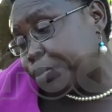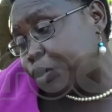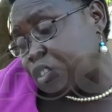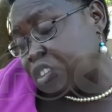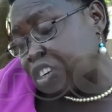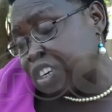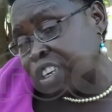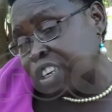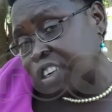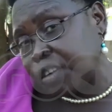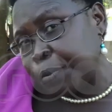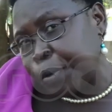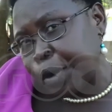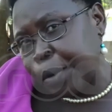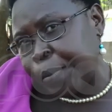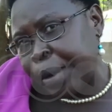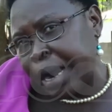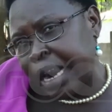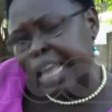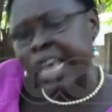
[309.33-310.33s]
putting it
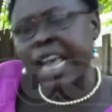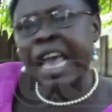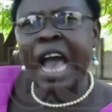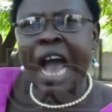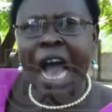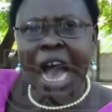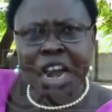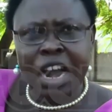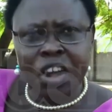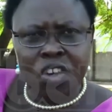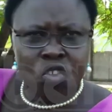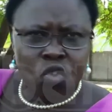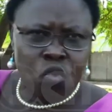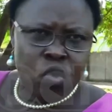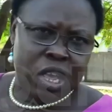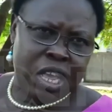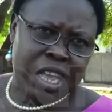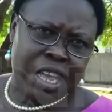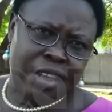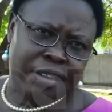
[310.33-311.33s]
properly and
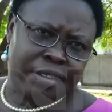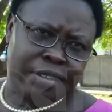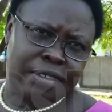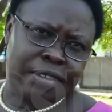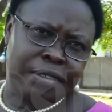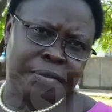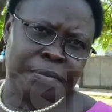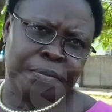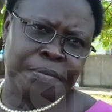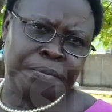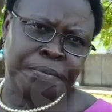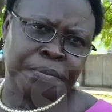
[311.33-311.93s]
doing it.